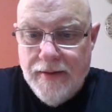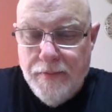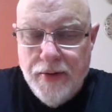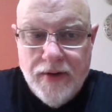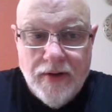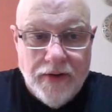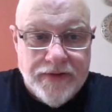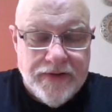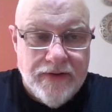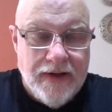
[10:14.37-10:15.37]
book
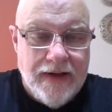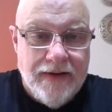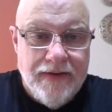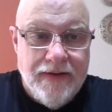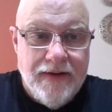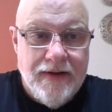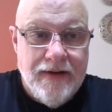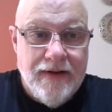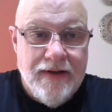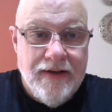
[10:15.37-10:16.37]
culture. And,
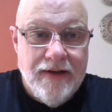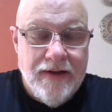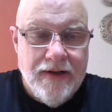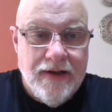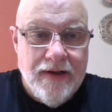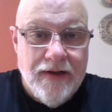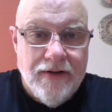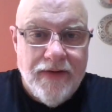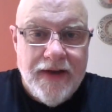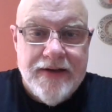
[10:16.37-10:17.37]
you
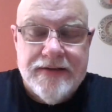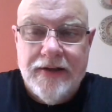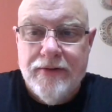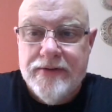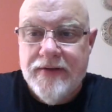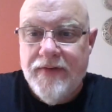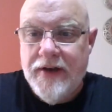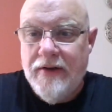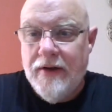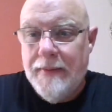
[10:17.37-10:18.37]
know, they decide, there was a
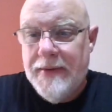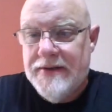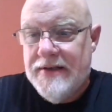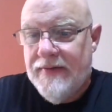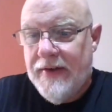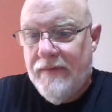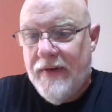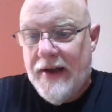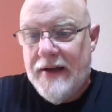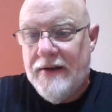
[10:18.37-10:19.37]
video, I'm going to see if I can
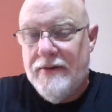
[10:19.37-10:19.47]
find it.